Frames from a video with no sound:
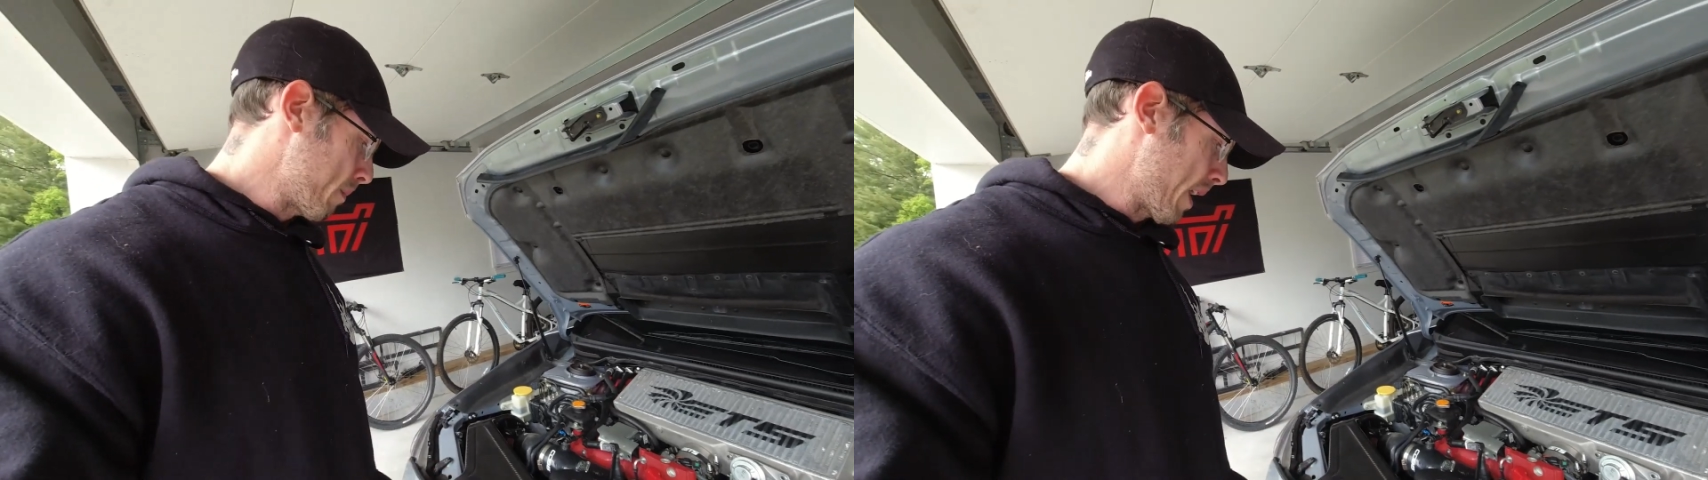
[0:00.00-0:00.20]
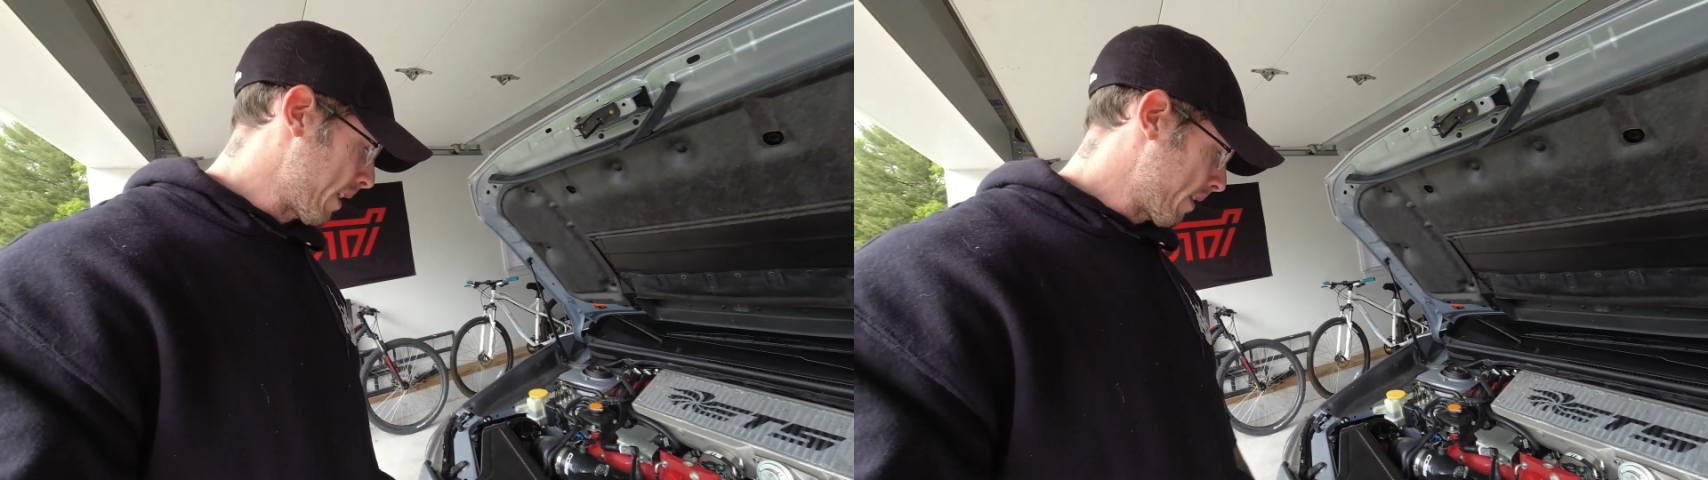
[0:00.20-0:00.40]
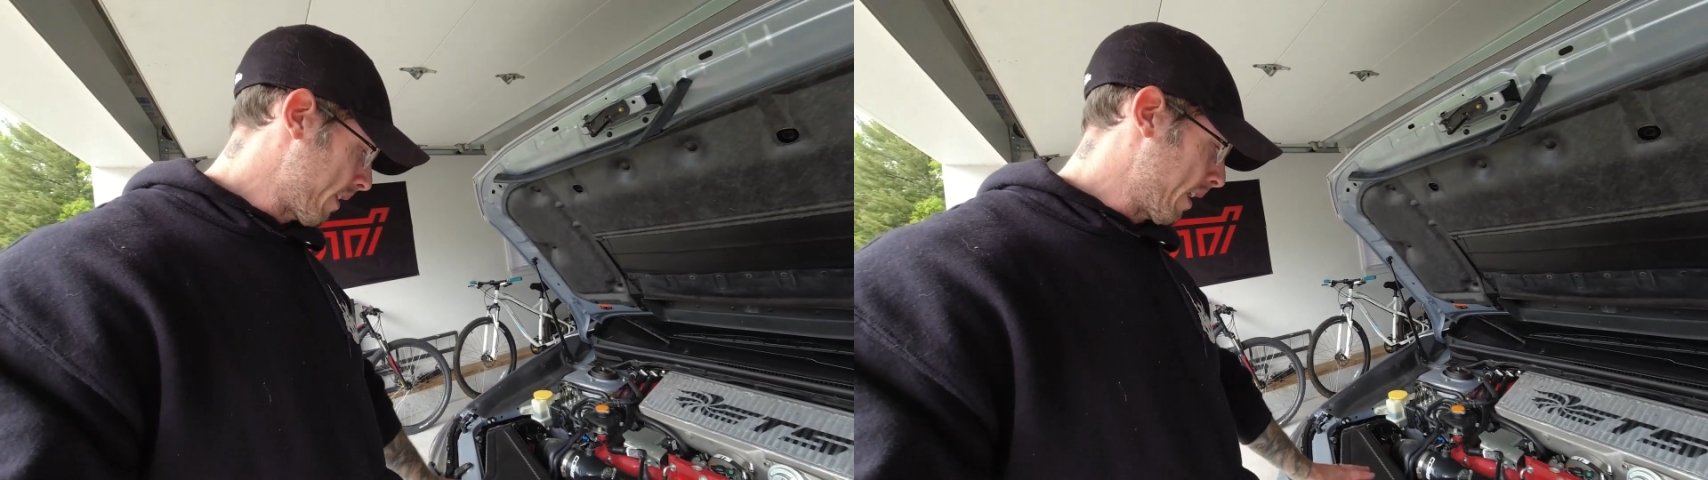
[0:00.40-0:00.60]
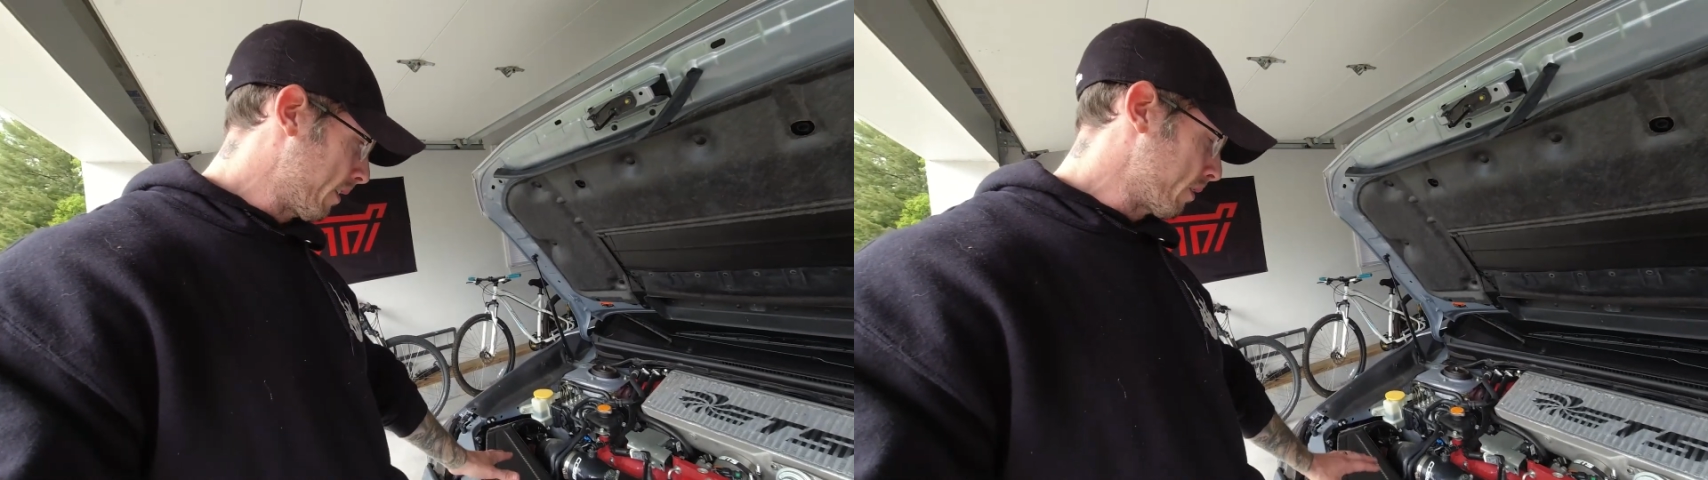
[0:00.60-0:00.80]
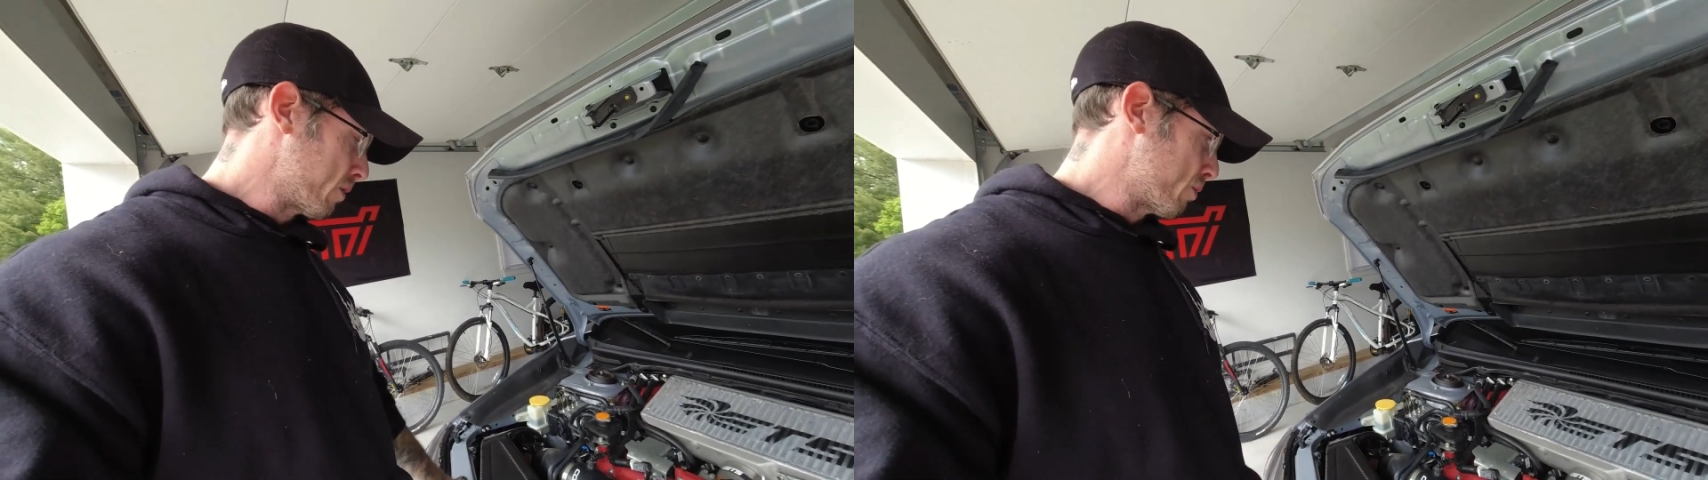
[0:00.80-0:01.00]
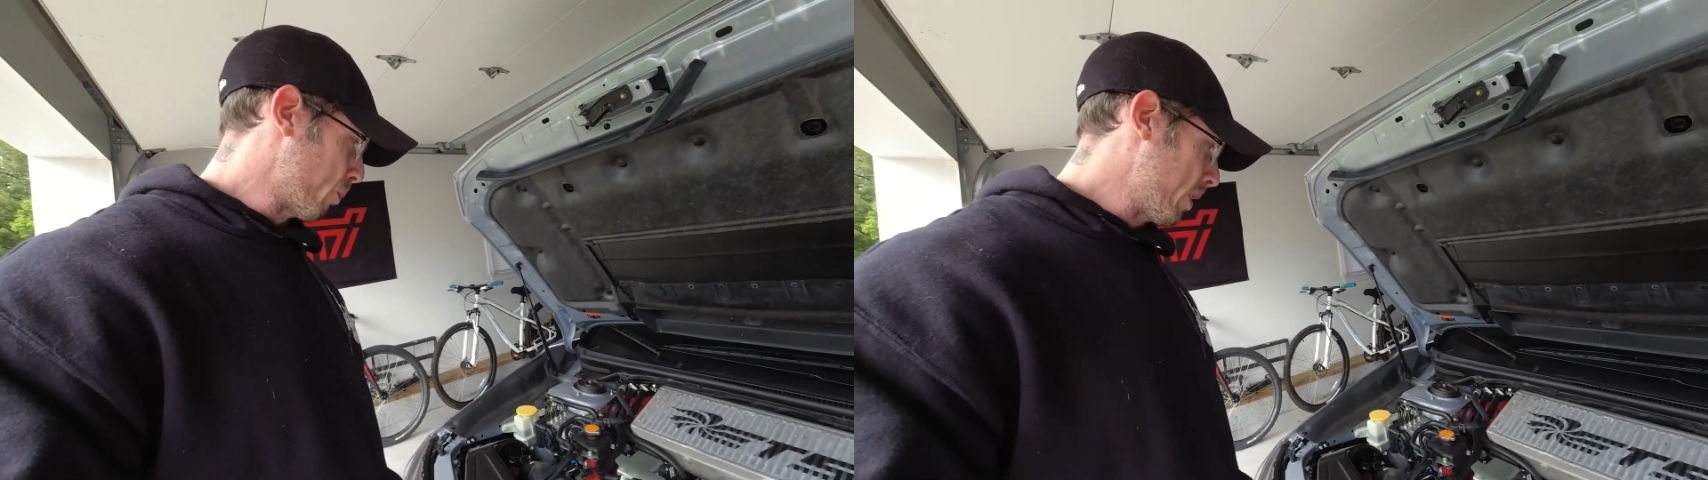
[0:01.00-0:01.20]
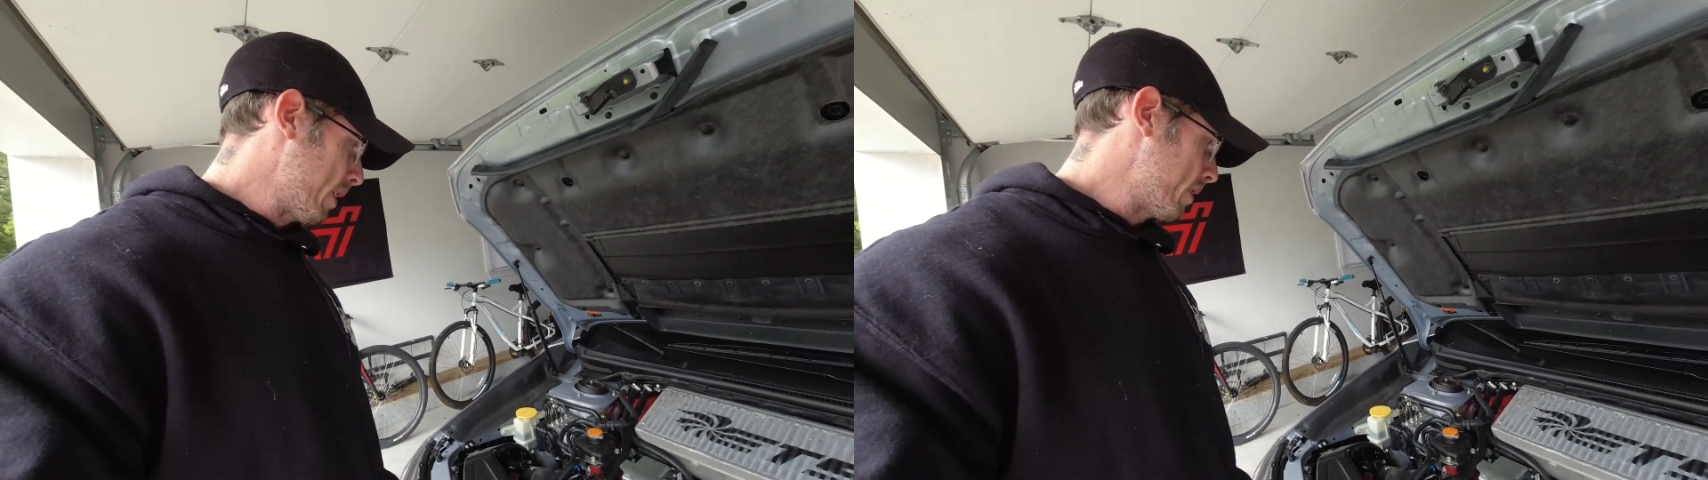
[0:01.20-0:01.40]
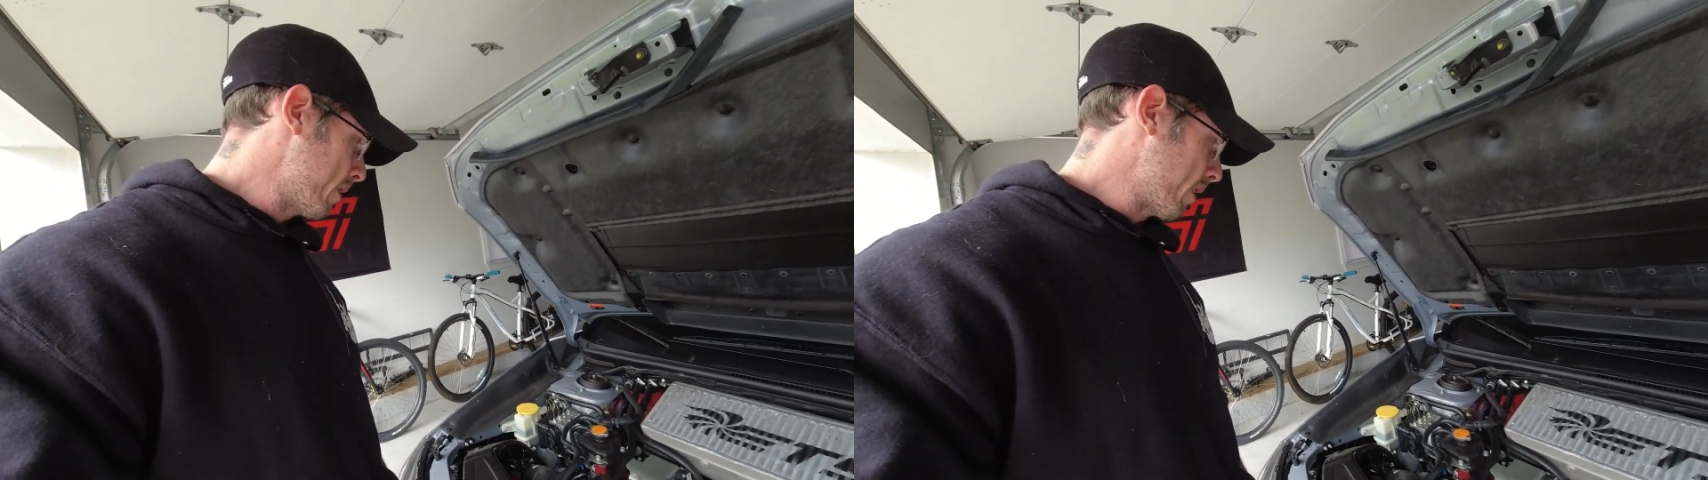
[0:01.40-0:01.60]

man, that thing looks sweet.